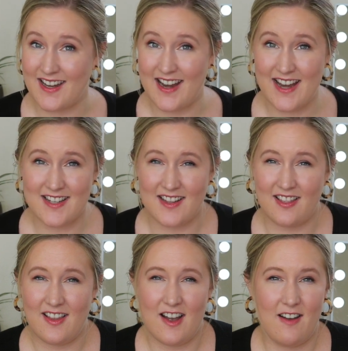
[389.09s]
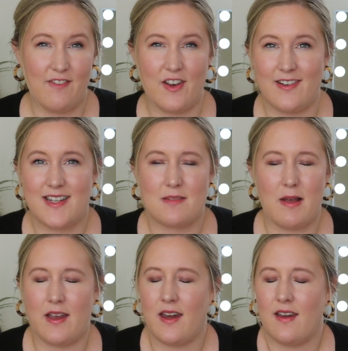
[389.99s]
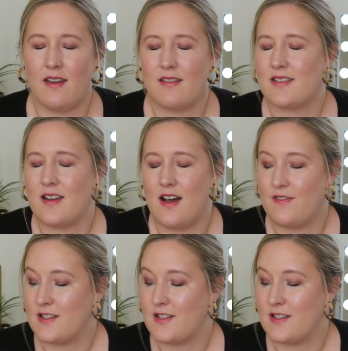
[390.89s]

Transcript: and I just love good smelling stuff.